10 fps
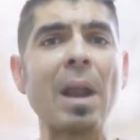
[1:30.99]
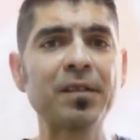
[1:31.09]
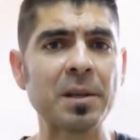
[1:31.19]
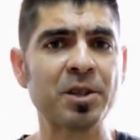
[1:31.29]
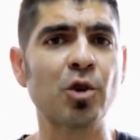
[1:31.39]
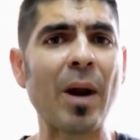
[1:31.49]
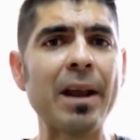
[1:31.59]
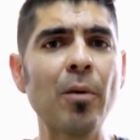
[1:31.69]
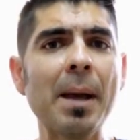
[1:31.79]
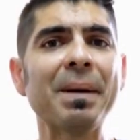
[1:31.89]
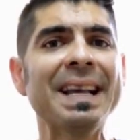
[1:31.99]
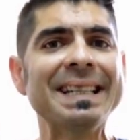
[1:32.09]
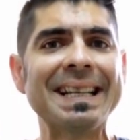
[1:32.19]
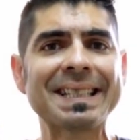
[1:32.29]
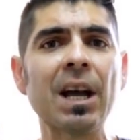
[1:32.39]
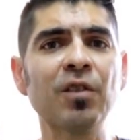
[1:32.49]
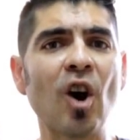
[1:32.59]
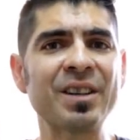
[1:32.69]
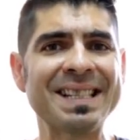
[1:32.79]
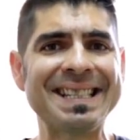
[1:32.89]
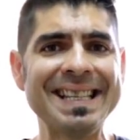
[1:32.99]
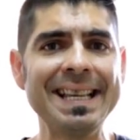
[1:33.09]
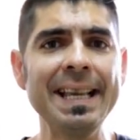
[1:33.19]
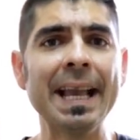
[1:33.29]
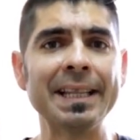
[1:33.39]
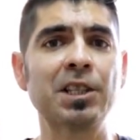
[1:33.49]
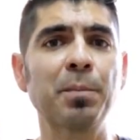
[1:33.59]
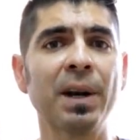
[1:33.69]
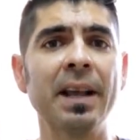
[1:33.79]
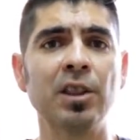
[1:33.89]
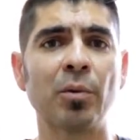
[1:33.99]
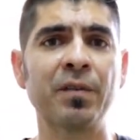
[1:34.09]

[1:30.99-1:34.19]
grab some saran wrap, let's cover our tzatziki, and let's put it in the